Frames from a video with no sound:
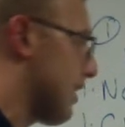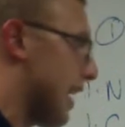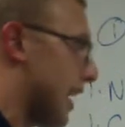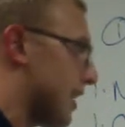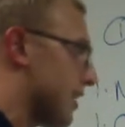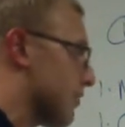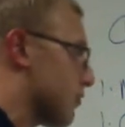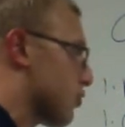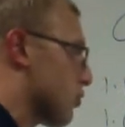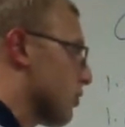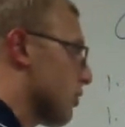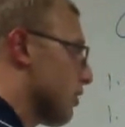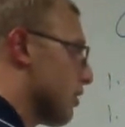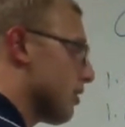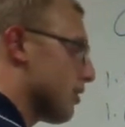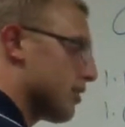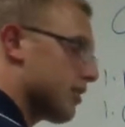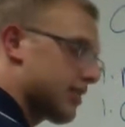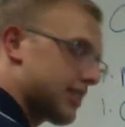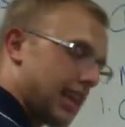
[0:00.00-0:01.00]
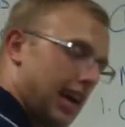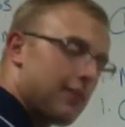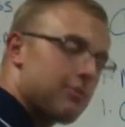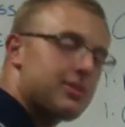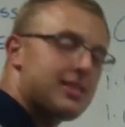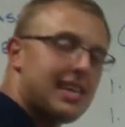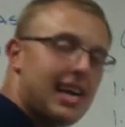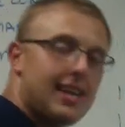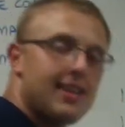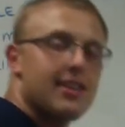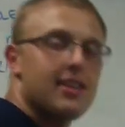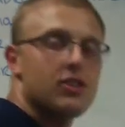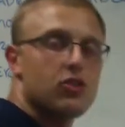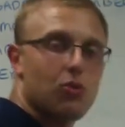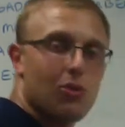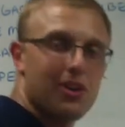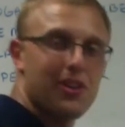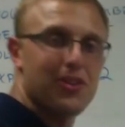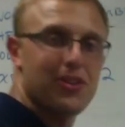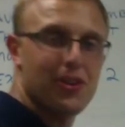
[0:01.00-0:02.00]
negative times 10 to the
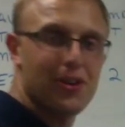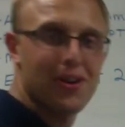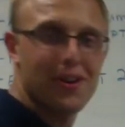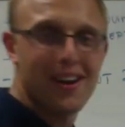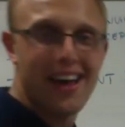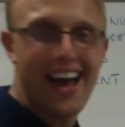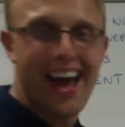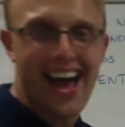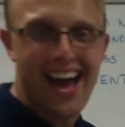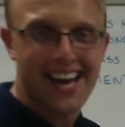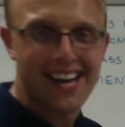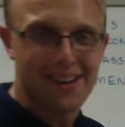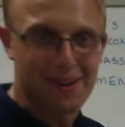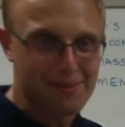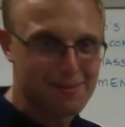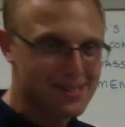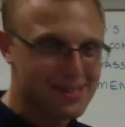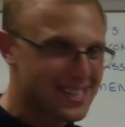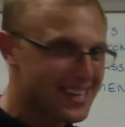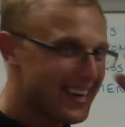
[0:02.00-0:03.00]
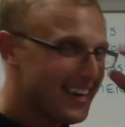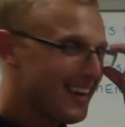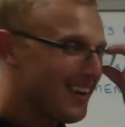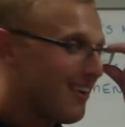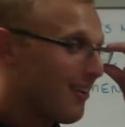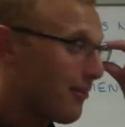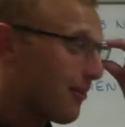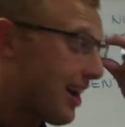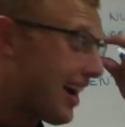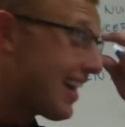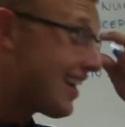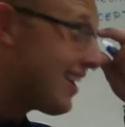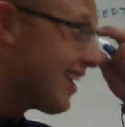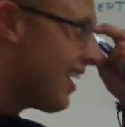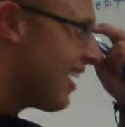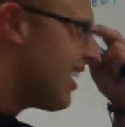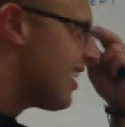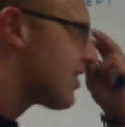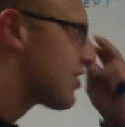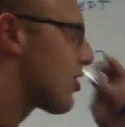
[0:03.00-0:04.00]
23rd atoms, right?
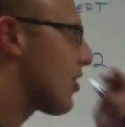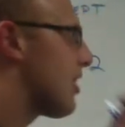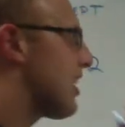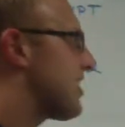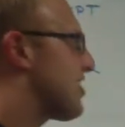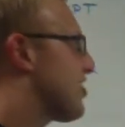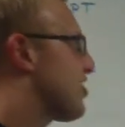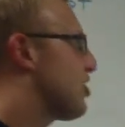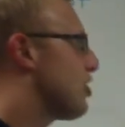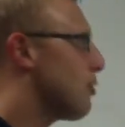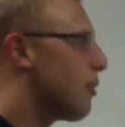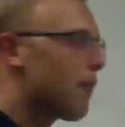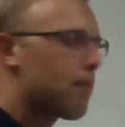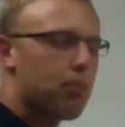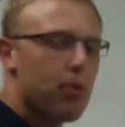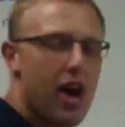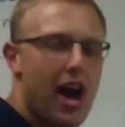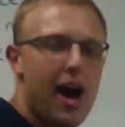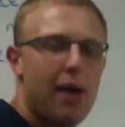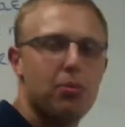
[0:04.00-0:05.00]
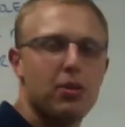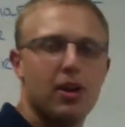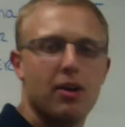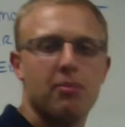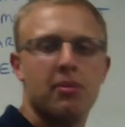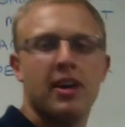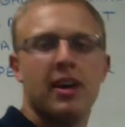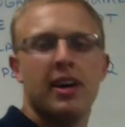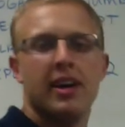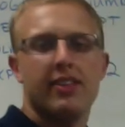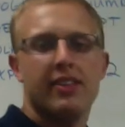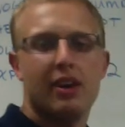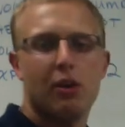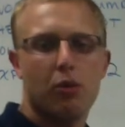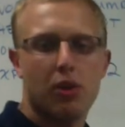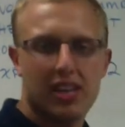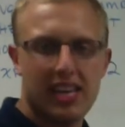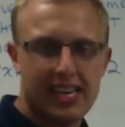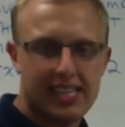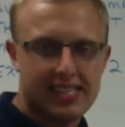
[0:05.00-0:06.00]
So let's do a problem that
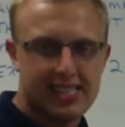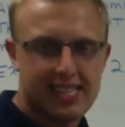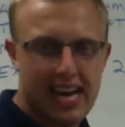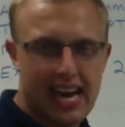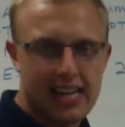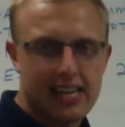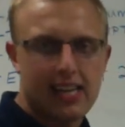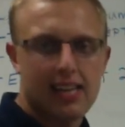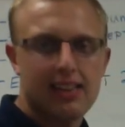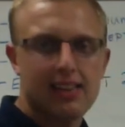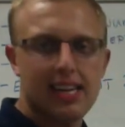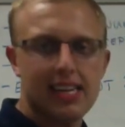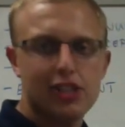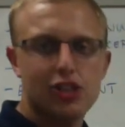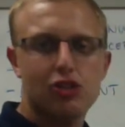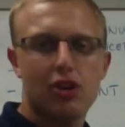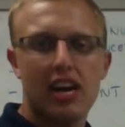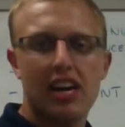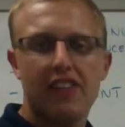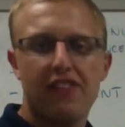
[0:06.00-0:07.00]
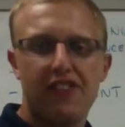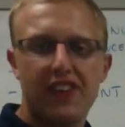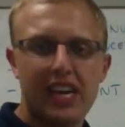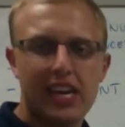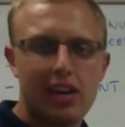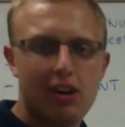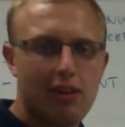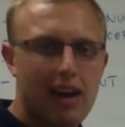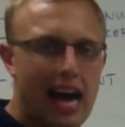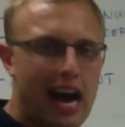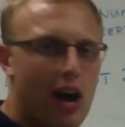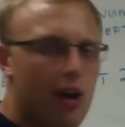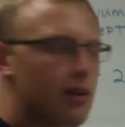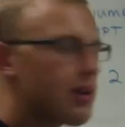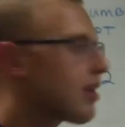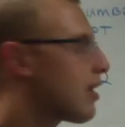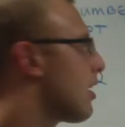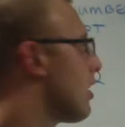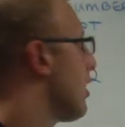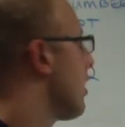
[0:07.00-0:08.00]
relates that. Let's try to figure
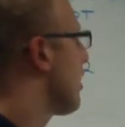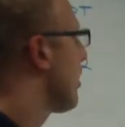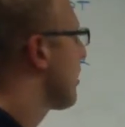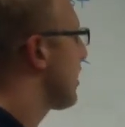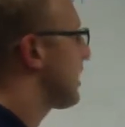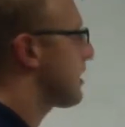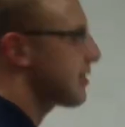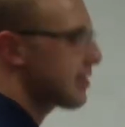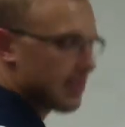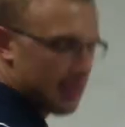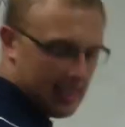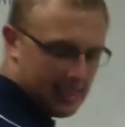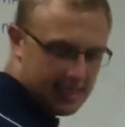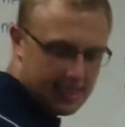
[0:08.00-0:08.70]
out, let's do